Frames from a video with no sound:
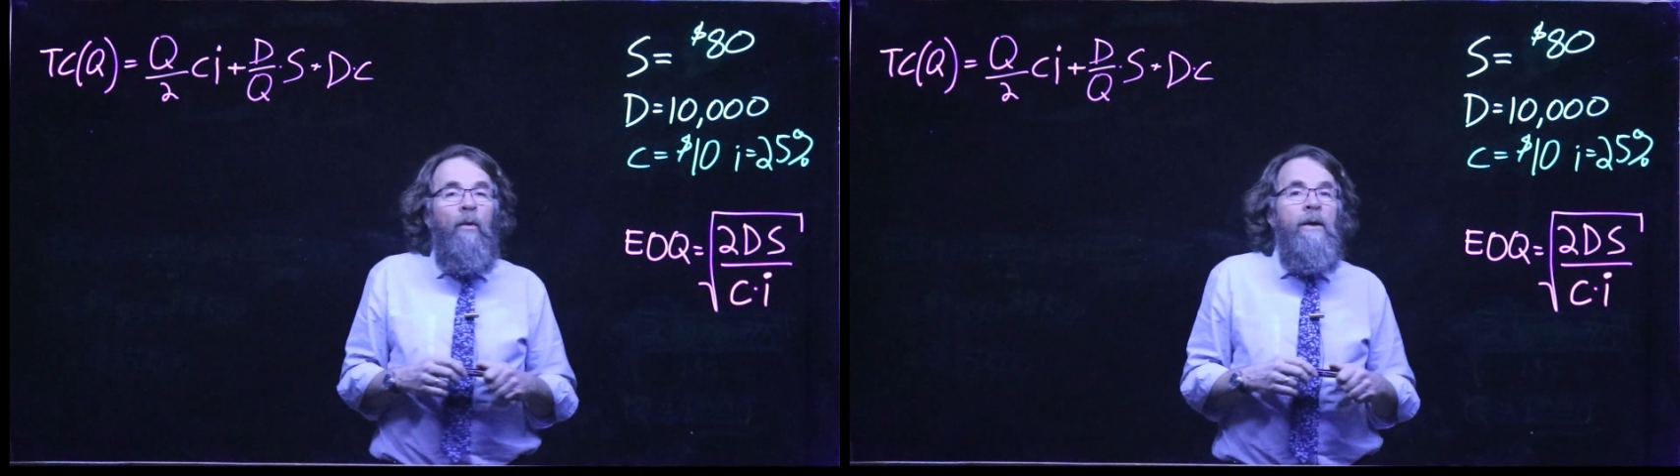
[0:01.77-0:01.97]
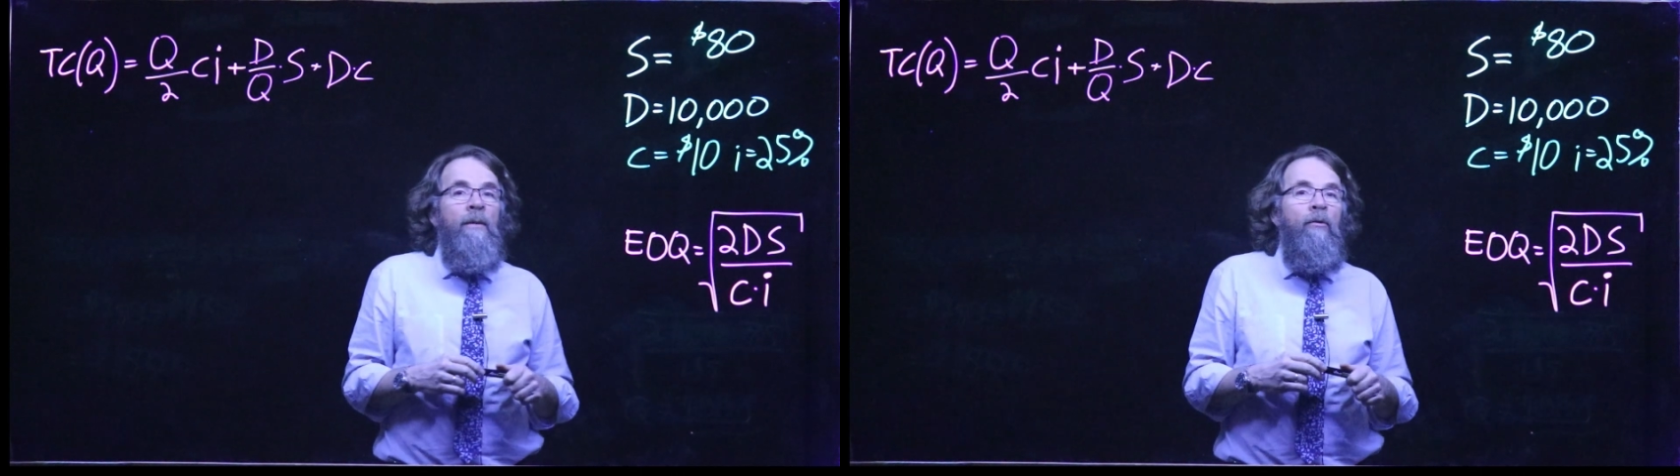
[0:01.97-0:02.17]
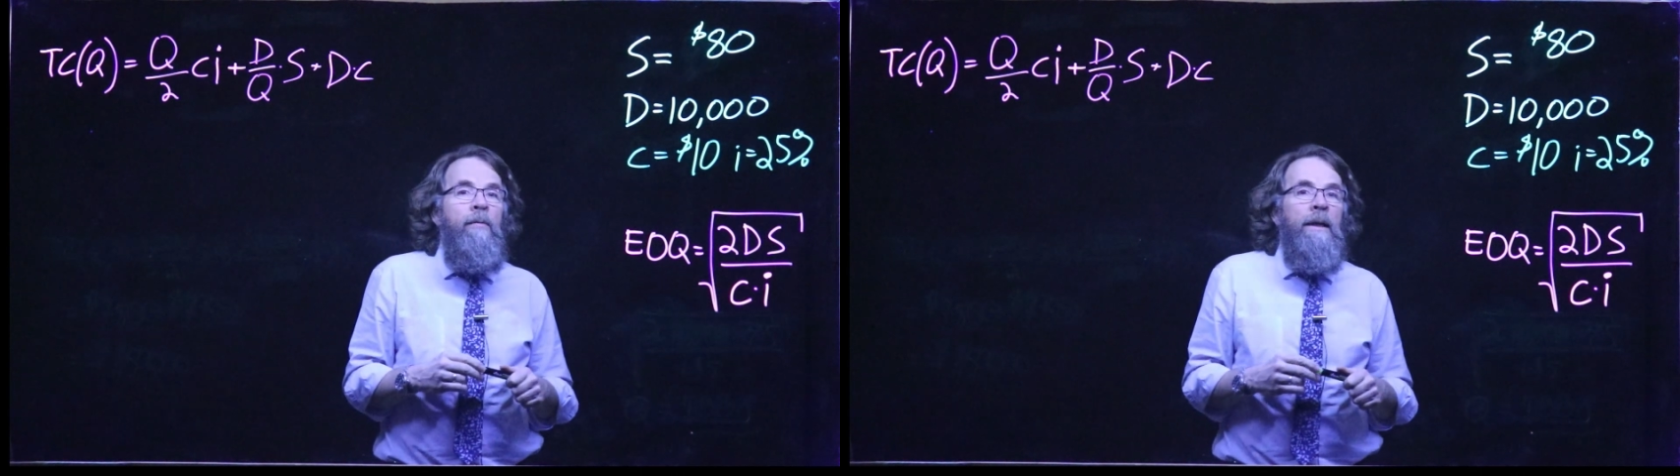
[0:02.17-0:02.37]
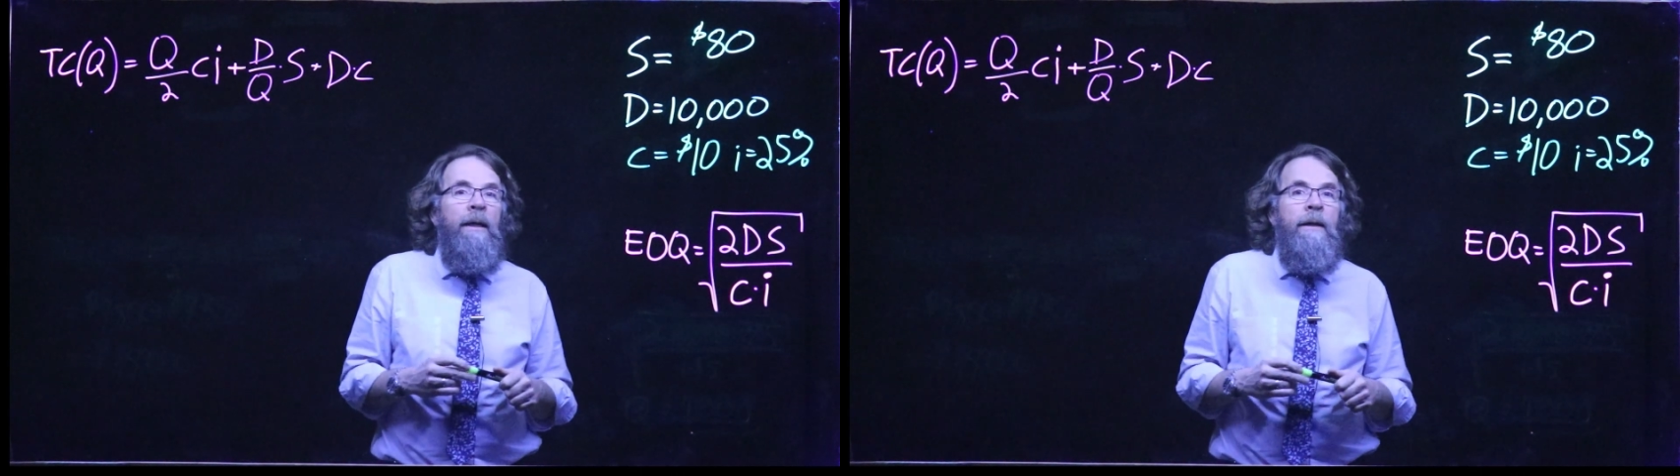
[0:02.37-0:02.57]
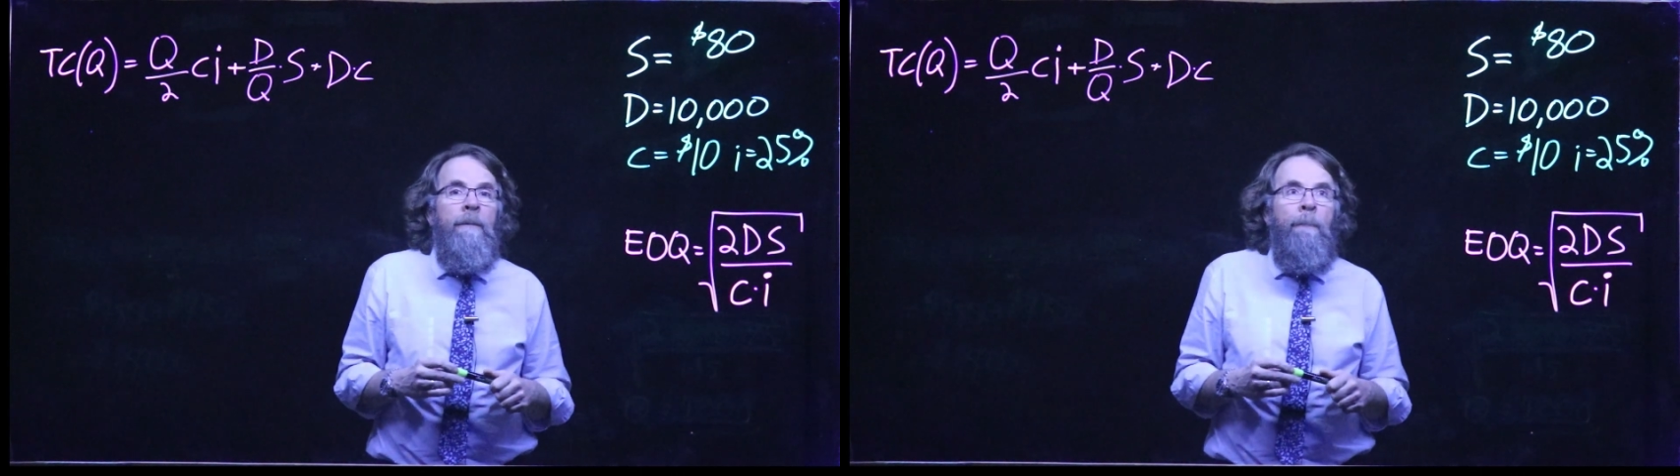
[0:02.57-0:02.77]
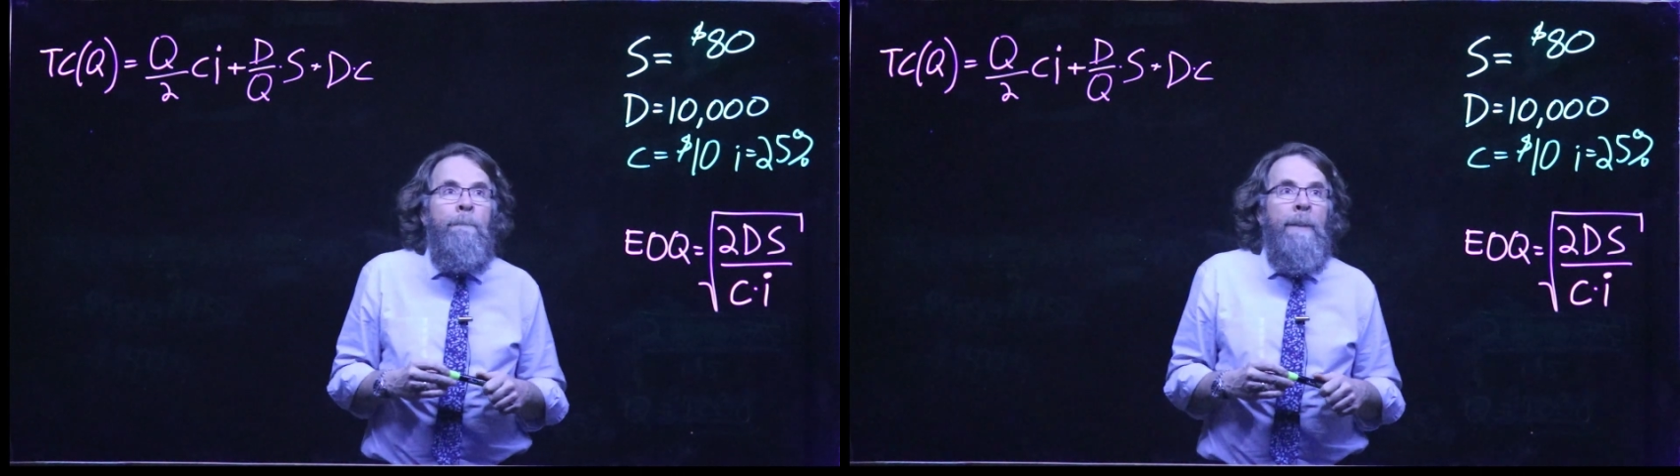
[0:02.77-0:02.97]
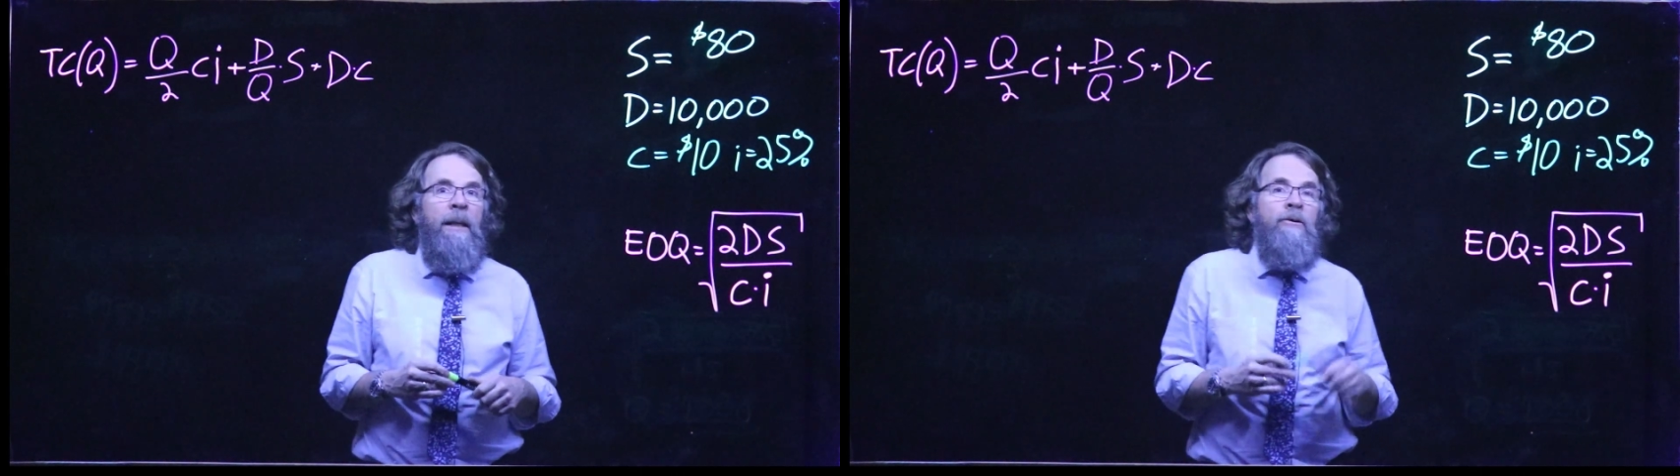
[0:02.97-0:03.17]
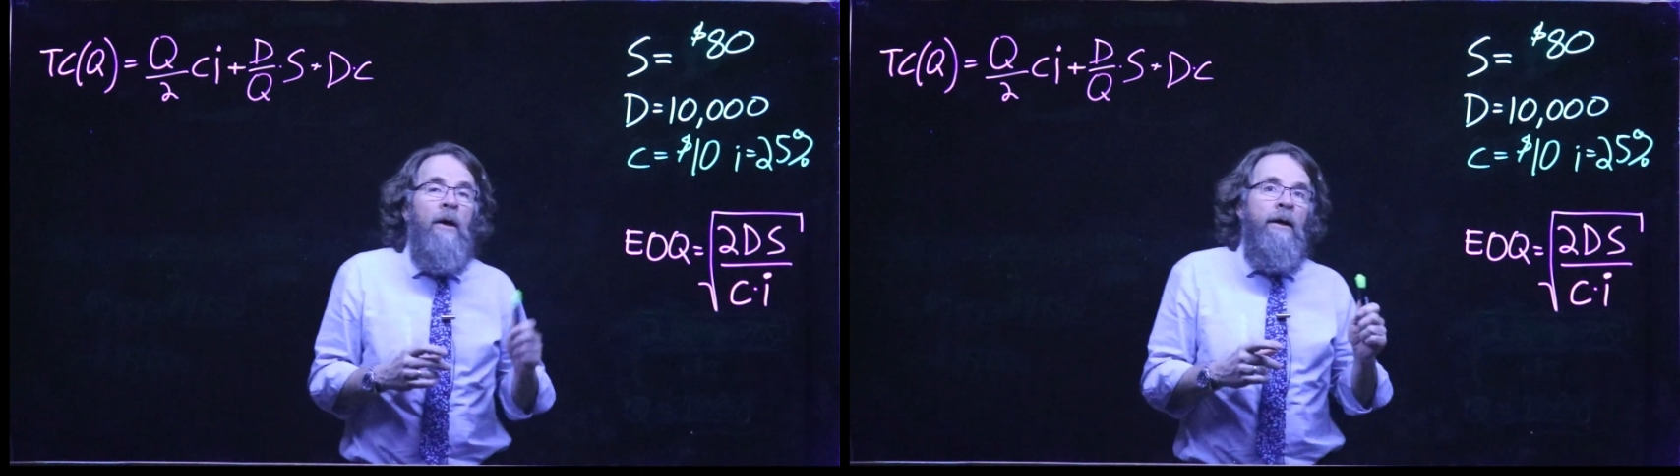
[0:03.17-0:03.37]
we will be
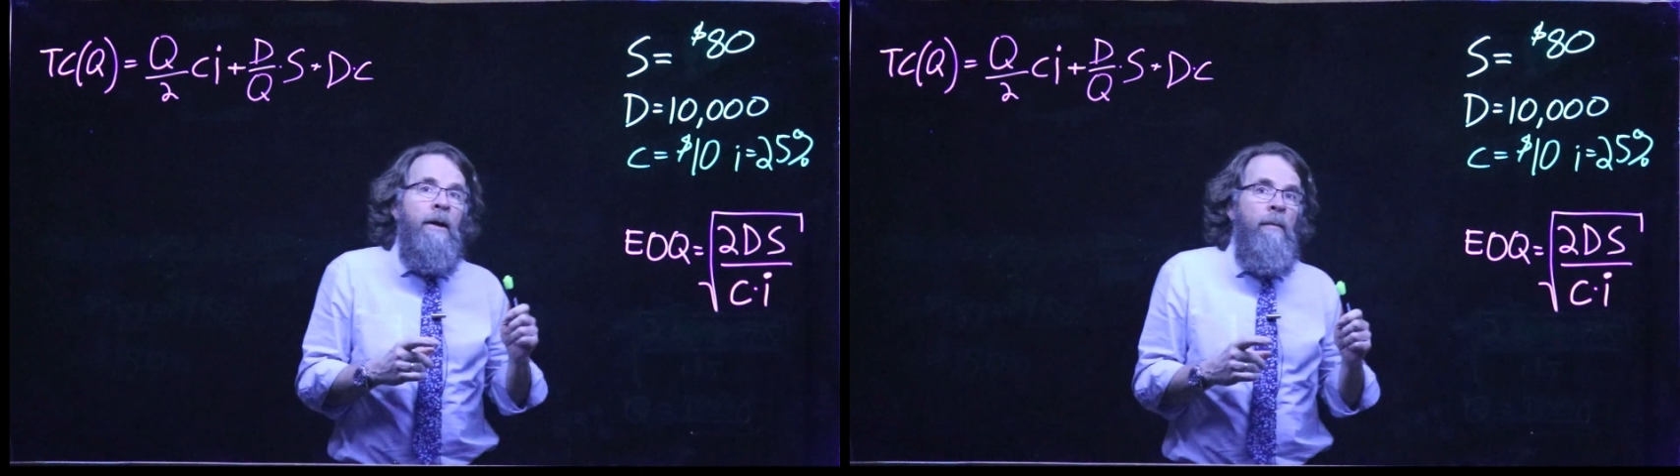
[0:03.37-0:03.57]
talking